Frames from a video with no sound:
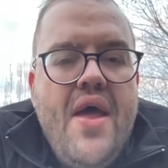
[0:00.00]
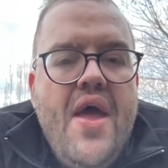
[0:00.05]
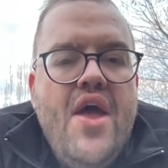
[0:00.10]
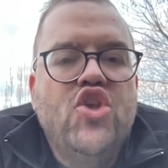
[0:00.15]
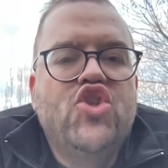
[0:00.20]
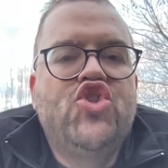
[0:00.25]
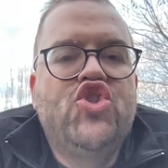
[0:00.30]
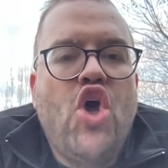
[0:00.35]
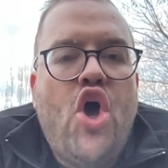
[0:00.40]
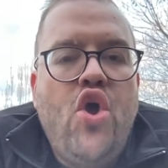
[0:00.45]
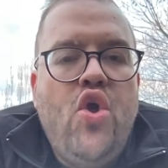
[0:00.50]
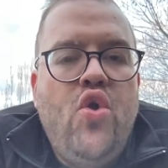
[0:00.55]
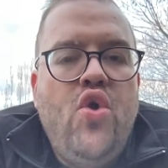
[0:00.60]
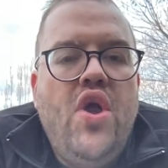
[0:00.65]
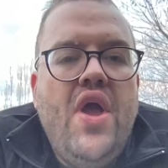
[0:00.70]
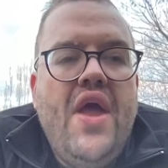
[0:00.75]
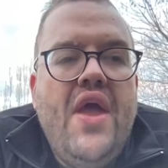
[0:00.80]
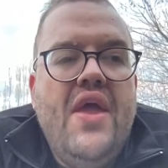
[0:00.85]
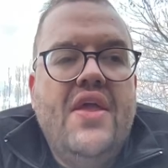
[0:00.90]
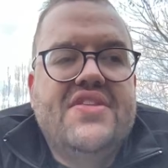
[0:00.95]
So
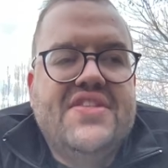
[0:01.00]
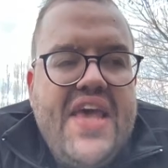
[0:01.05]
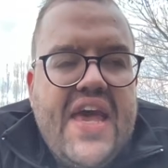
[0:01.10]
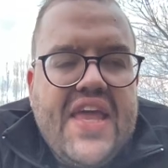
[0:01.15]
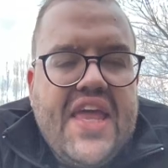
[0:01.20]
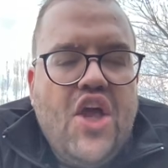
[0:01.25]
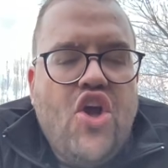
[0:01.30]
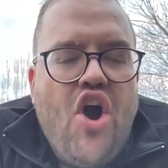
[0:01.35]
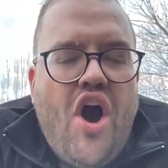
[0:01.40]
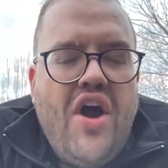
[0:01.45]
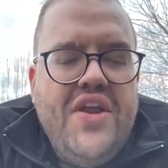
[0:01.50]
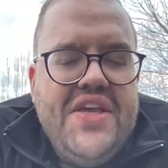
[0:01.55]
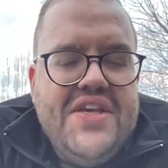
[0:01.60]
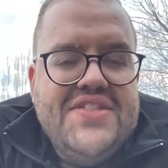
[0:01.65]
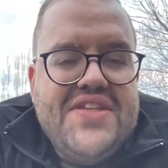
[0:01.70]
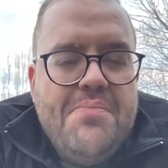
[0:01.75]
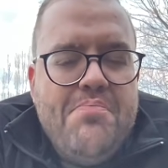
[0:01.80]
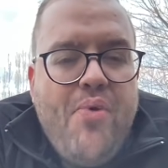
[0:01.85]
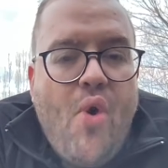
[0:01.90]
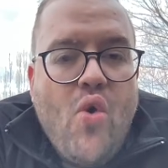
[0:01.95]
tachycardia is
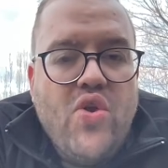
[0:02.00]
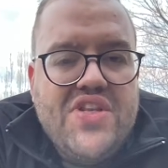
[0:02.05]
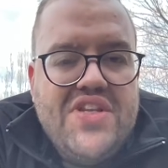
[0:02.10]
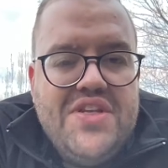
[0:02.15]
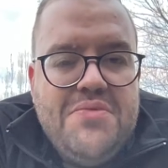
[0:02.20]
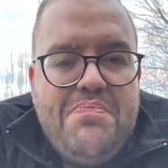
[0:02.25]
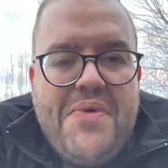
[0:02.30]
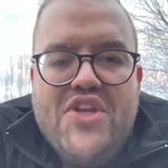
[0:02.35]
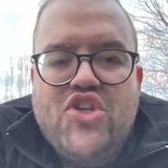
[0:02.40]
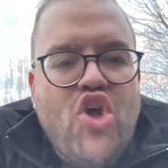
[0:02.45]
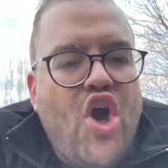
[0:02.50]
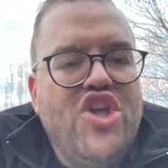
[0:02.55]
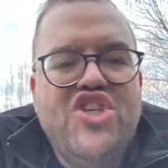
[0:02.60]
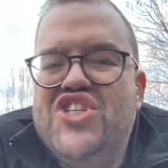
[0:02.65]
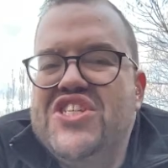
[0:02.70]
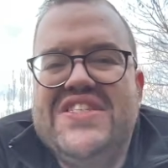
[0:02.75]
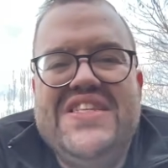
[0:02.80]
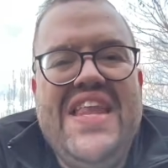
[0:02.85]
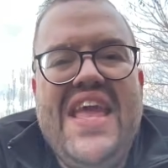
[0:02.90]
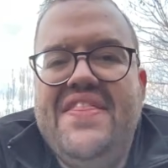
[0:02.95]
important, but don't
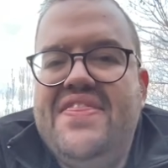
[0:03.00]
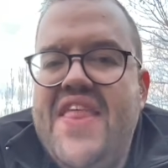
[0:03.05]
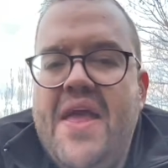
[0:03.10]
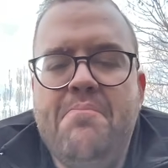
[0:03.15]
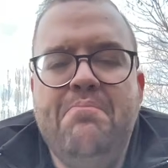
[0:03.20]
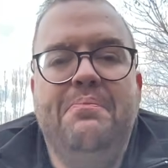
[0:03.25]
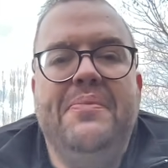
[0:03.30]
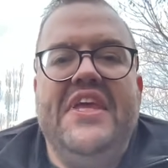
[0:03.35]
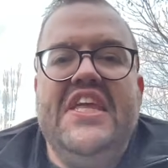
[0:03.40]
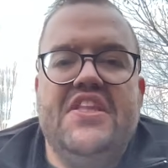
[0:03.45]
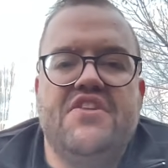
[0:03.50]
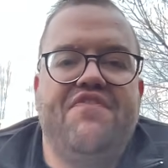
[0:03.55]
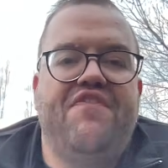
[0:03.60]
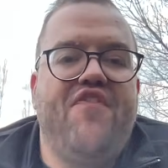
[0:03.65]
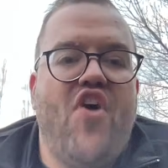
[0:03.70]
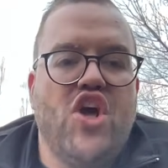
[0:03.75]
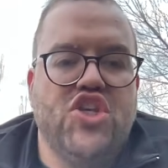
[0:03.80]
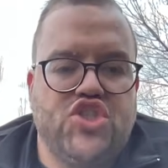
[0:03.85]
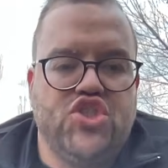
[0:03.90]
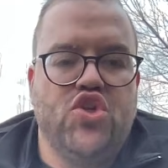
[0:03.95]
just let them beat
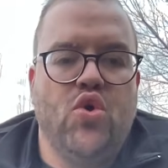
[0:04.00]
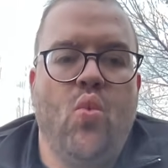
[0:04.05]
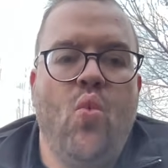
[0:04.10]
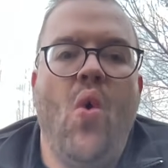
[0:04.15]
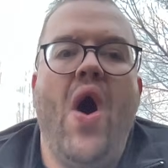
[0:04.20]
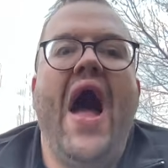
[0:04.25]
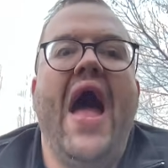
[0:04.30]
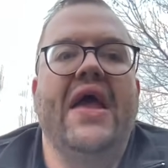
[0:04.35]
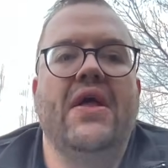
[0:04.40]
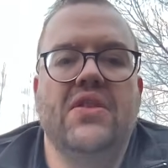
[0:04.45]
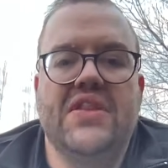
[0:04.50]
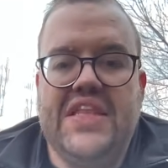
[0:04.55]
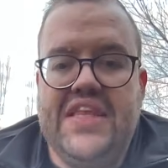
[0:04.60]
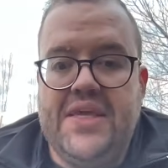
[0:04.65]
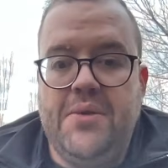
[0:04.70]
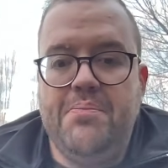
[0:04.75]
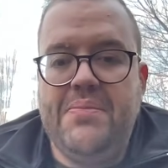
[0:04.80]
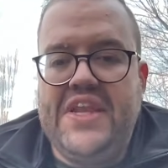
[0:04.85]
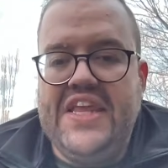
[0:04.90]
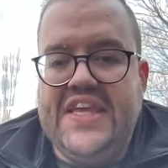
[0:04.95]
fast wildly,
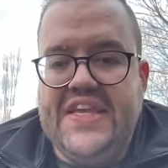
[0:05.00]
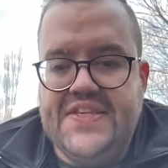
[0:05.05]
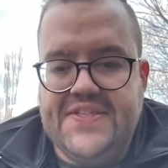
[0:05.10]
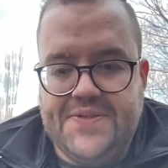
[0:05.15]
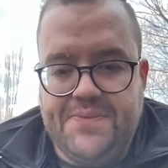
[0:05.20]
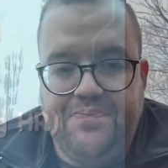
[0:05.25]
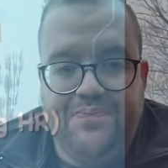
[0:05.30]
please.